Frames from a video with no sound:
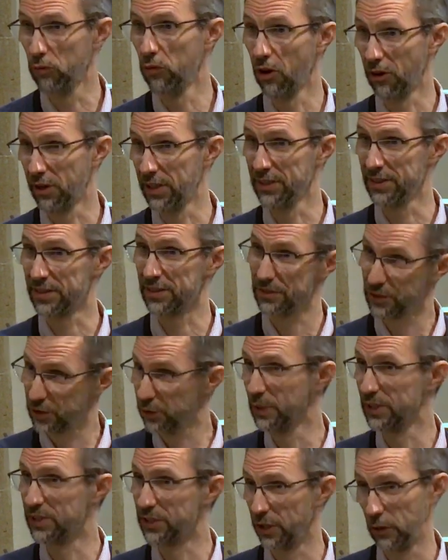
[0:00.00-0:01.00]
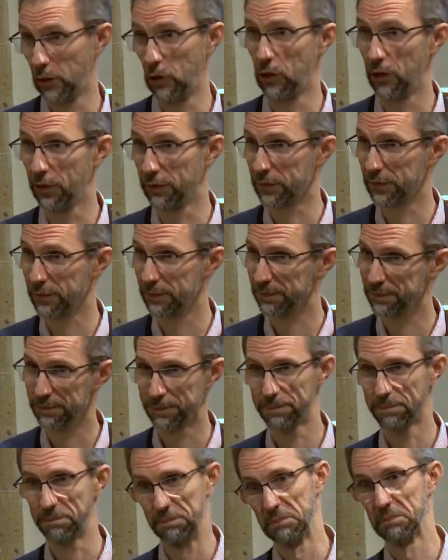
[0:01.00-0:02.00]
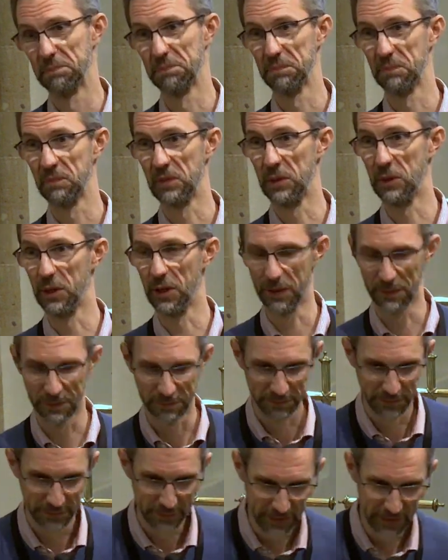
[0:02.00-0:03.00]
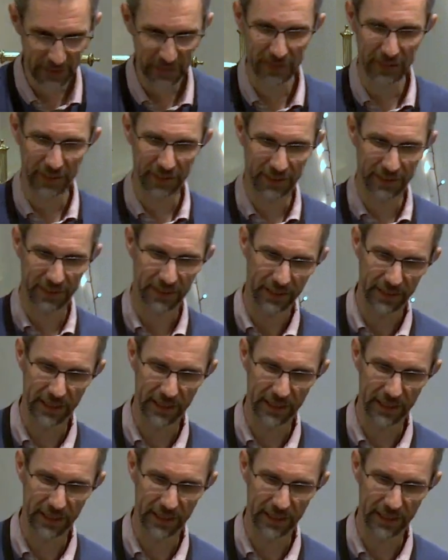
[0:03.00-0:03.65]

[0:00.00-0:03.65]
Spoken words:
rise to eternal life. There we are.